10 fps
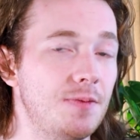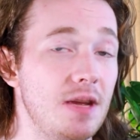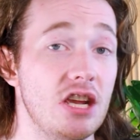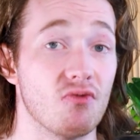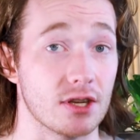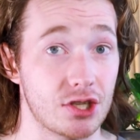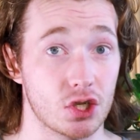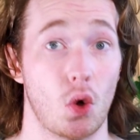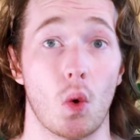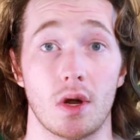being
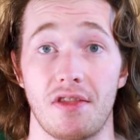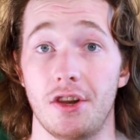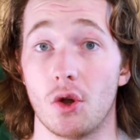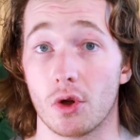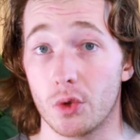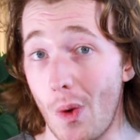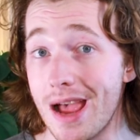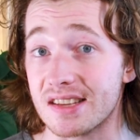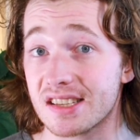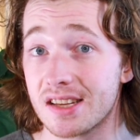restored in the
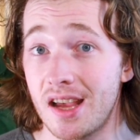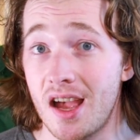Northwest,